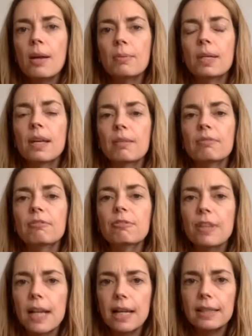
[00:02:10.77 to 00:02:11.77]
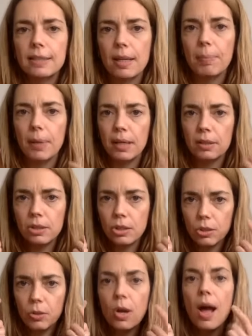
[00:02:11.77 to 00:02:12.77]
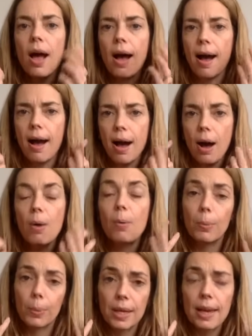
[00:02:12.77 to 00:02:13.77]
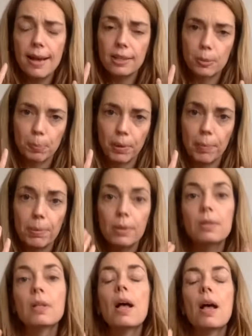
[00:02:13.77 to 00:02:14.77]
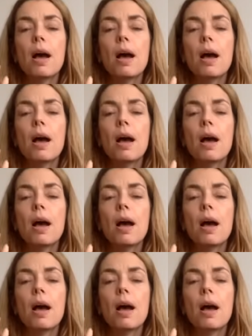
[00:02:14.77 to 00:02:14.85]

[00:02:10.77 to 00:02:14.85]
we can really tap into how we as people,